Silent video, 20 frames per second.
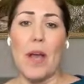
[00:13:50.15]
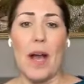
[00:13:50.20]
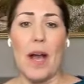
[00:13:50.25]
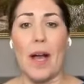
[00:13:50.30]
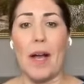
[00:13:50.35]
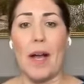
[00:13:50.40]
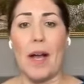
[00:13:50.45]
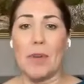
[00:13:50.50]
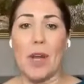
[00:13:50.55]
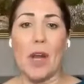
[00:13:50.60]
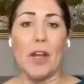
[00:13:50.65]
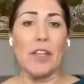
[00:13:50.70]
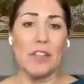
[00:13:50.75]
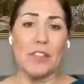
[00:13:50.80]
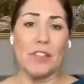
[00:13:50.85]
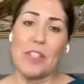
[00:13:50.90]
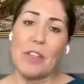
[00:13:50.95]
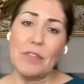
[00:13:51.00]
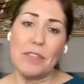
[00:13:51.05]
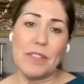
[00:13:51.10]
knocking
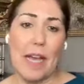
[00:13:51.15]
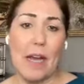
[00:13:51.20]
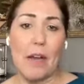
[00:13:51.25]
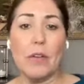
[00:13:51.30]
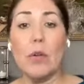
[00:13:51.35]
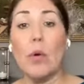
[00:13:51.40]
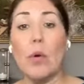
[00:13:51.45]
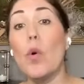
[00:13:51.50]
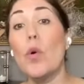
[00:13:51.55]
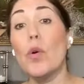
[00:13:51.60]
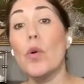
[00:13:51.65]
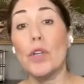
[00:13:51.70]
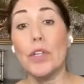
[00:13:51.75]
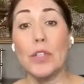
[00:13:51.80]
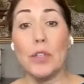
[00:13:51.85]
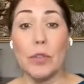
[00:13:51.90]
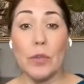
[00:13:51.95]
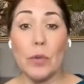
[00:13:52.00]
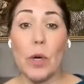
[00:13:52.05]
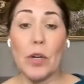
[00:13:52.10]
yourself down, or
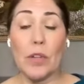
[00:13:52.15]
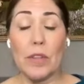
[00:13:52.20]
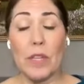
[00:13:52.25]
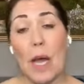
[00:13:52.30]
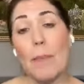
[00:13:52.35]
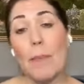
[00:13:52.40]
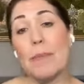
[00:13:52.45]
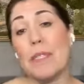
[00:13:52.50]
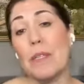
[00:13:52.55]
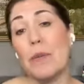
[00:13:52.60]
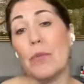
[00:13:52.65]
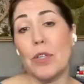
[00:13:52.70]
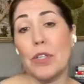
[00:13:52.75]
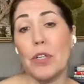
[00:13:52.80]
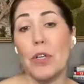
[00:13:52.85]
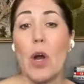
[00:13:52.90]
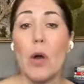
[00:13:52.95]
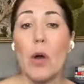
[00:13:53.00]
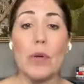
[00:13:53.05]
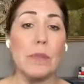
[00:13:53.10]
you are the opposite, where
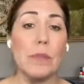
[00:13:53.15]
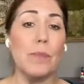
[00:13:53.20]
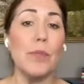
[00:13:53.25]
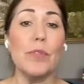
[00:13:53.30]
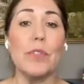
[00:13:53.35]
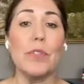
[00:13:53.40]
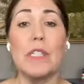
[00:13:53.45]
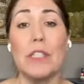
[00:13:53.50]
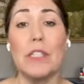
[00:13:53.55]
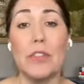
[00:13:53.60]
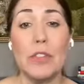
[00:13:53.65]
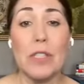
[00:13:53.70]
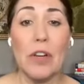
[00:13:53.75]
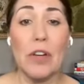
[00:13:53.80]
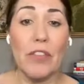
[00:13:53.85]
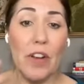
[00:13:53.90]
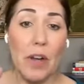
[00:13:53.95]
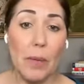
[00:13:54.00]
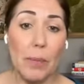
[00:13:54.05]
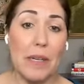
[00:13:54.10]
you're always boosting
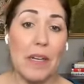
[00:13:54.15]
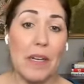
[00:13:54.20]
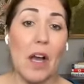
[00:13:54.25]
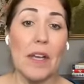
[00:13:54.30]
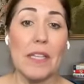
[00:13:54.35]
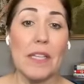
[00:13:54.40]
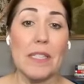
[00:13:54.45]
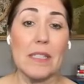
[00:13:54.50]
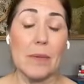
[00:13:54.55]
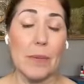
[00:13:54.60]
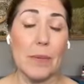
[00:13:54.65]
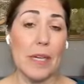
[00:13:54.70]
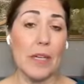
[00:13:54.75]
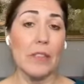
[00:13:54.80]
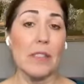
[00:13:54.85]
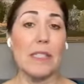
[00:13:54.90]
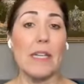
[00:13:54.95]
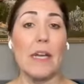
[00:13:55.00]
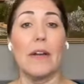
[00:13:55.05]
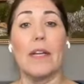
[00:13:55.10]
yourself up and knocking someone
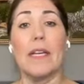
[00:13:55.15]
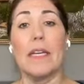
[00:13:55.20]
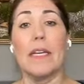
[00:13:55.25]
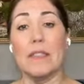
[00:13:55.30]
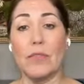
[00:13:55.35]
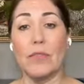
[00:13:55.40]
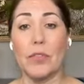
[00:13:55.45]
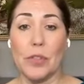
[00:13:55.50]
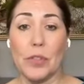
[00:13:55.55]
else down, again, for